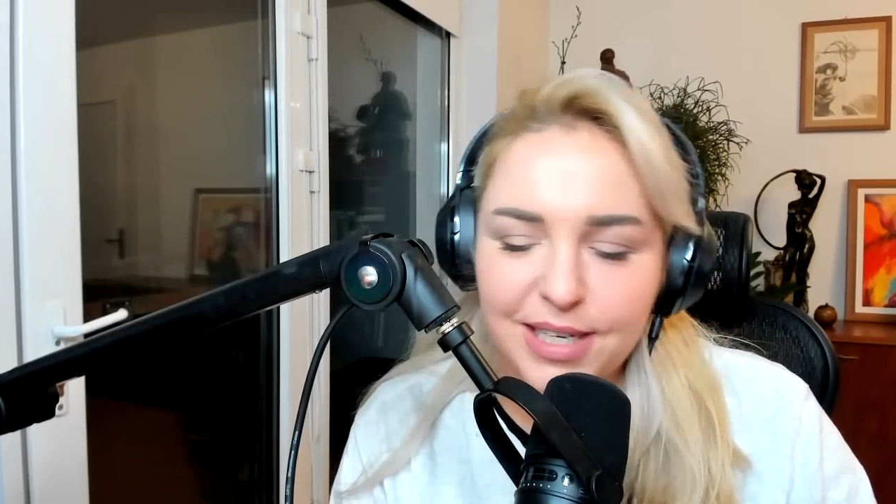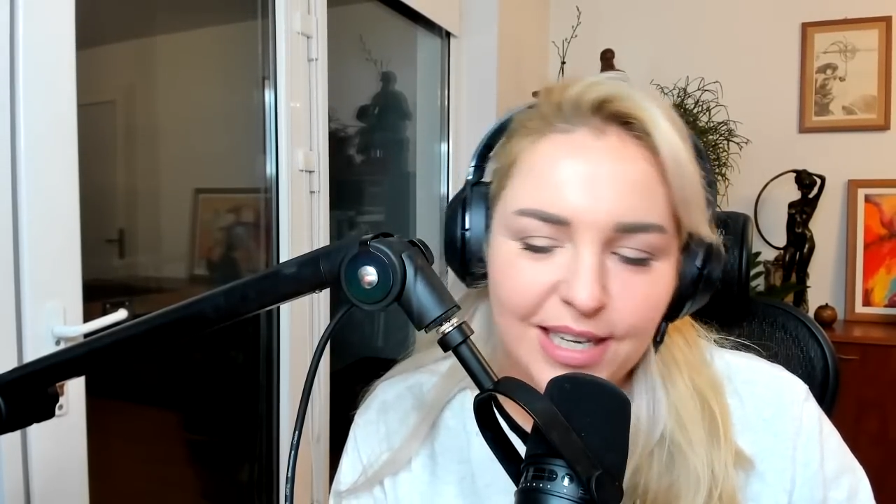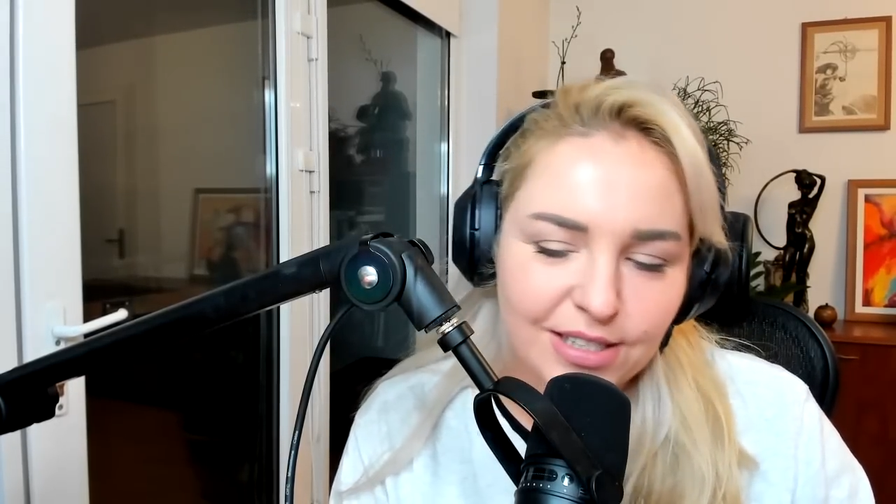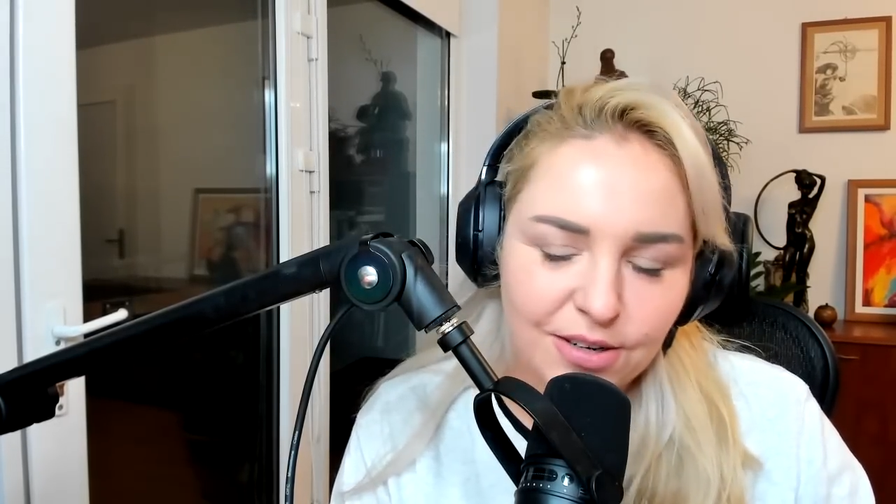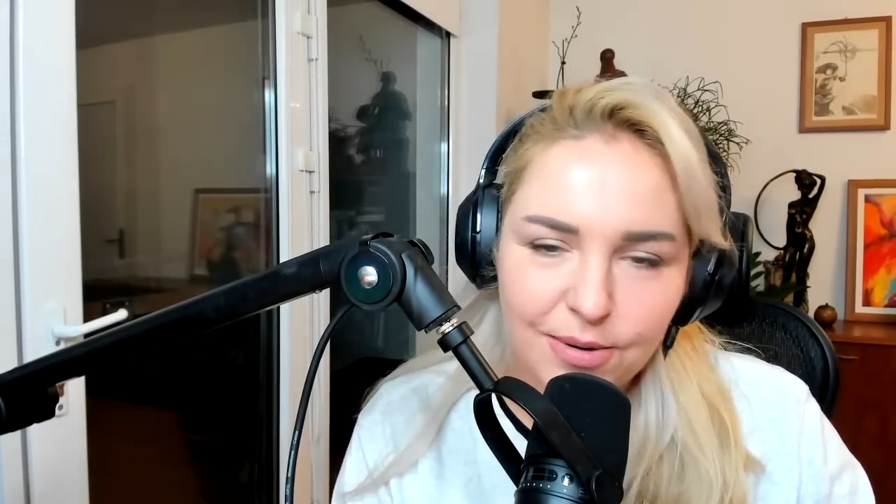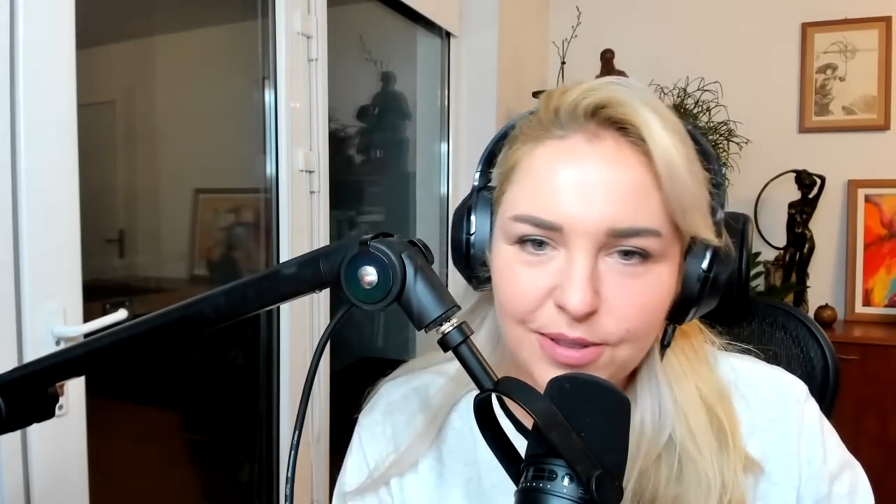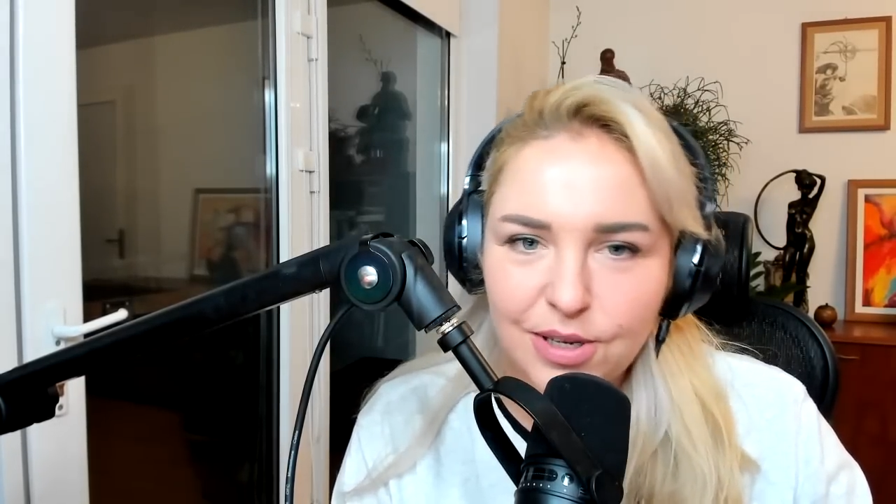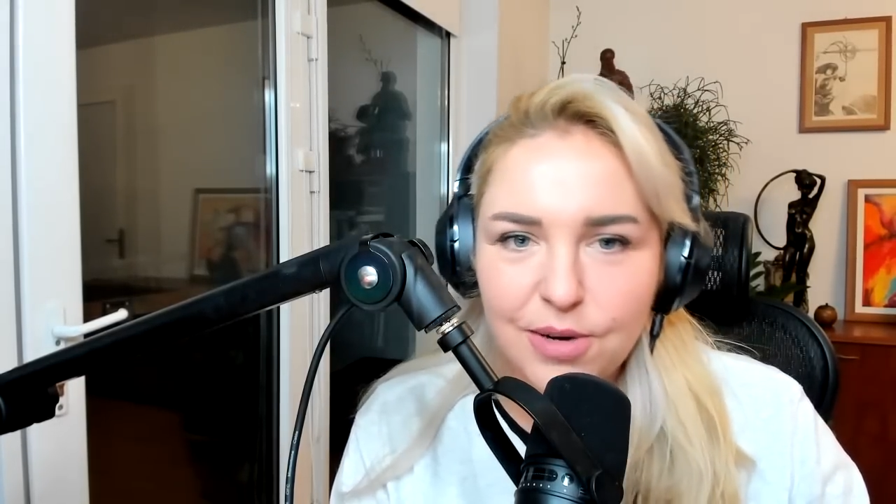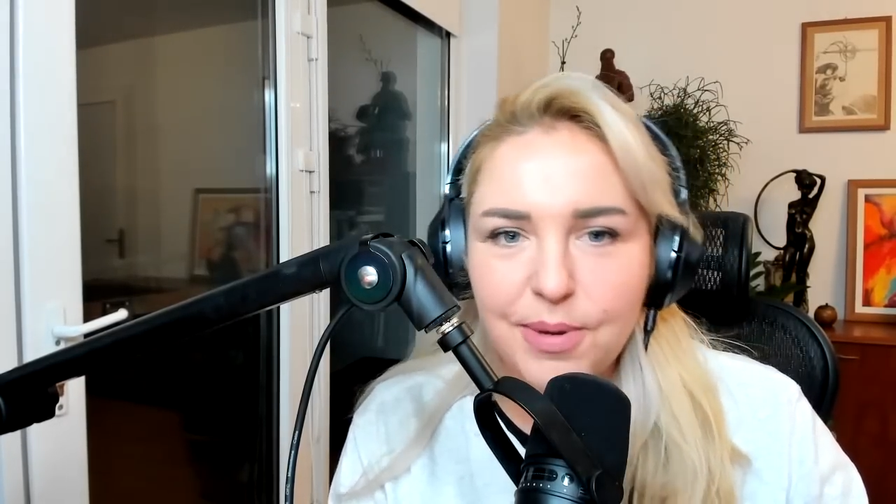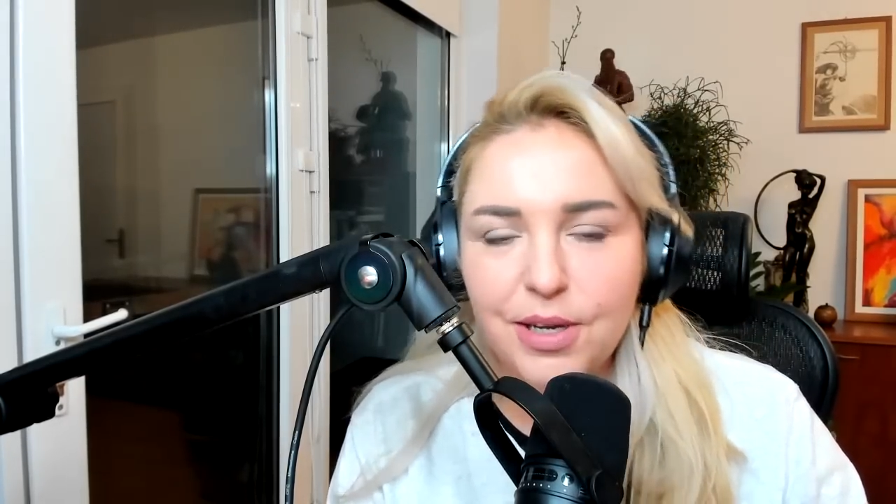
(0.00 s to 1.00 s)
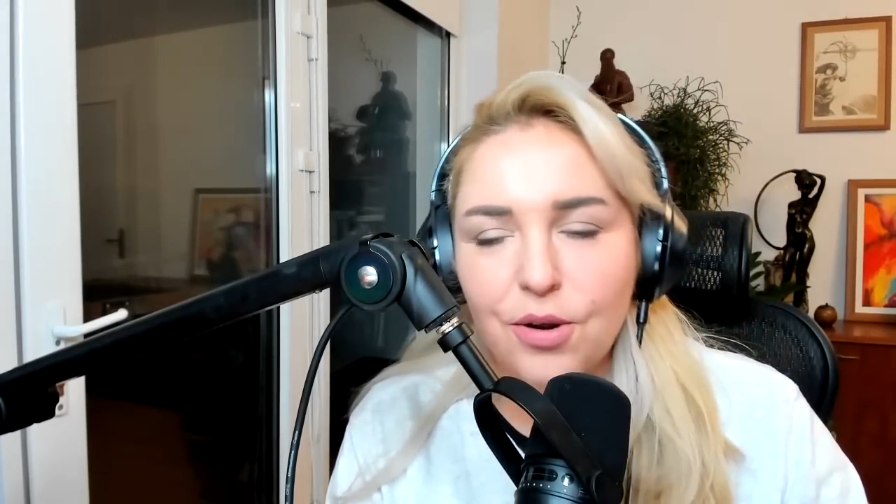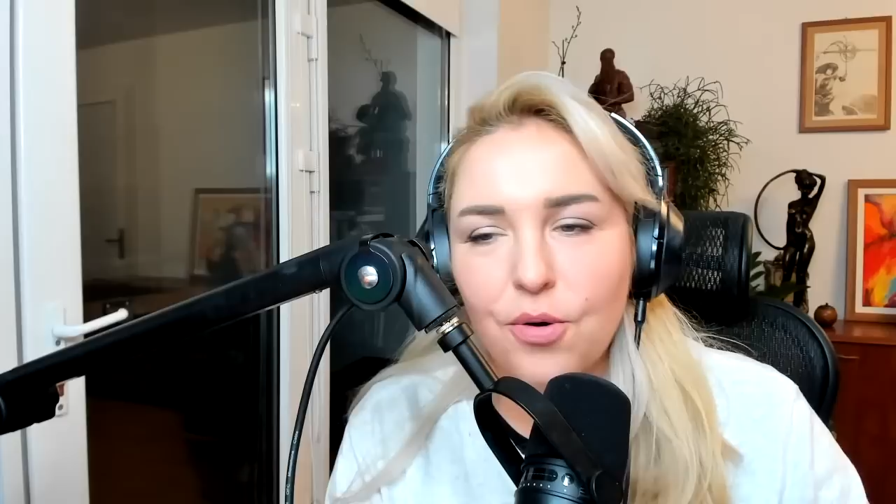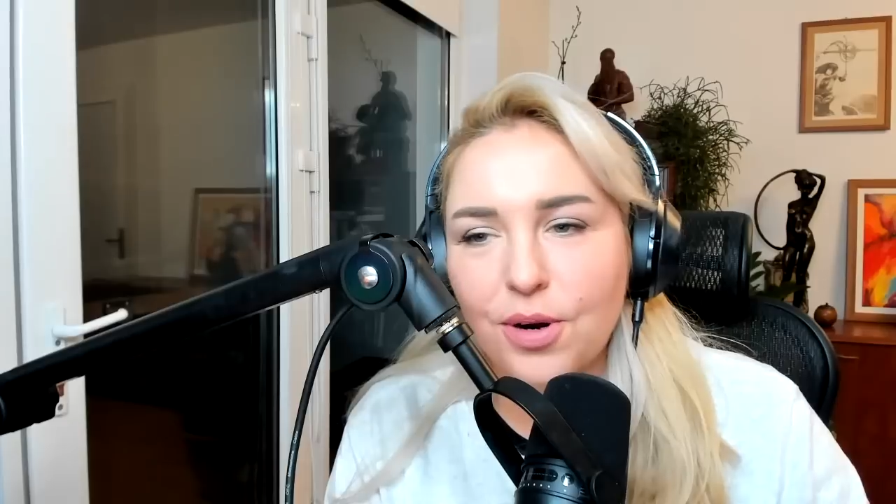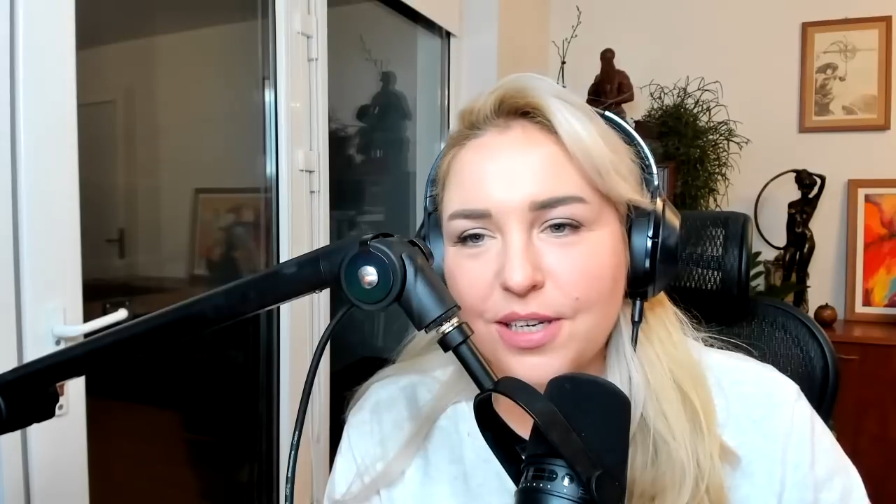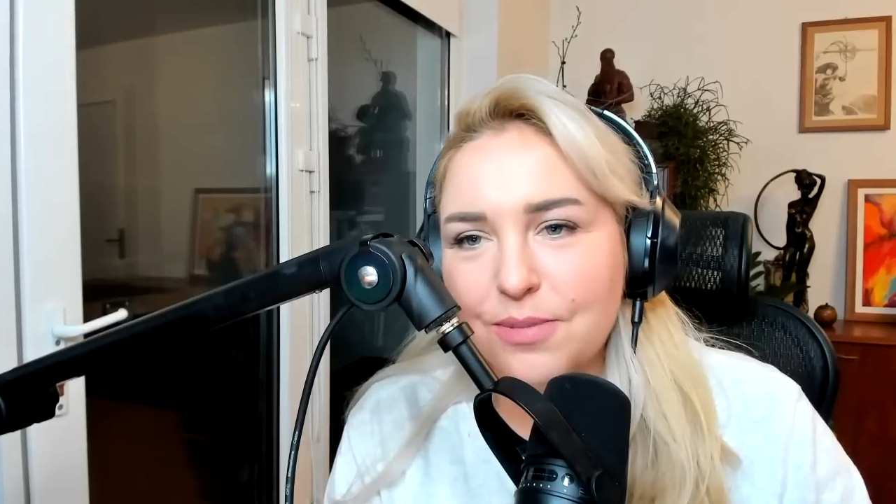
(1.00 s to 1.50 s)
and it's going to be
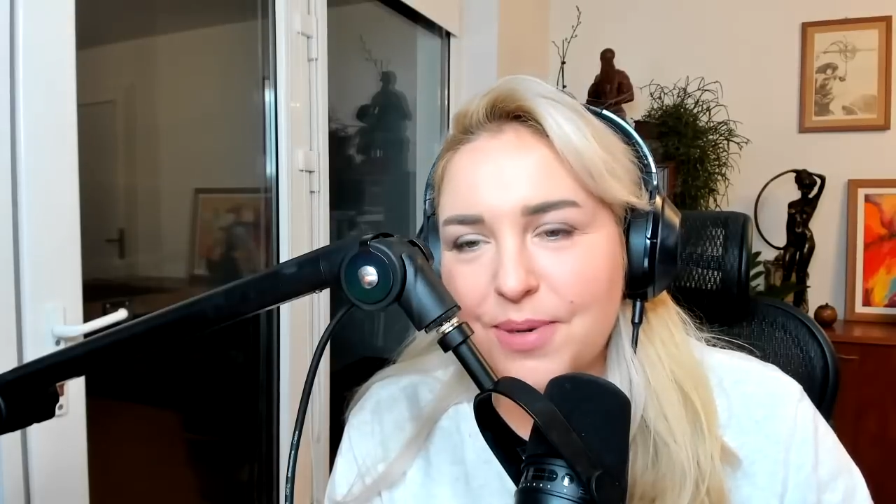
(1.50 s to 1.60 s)
glorious.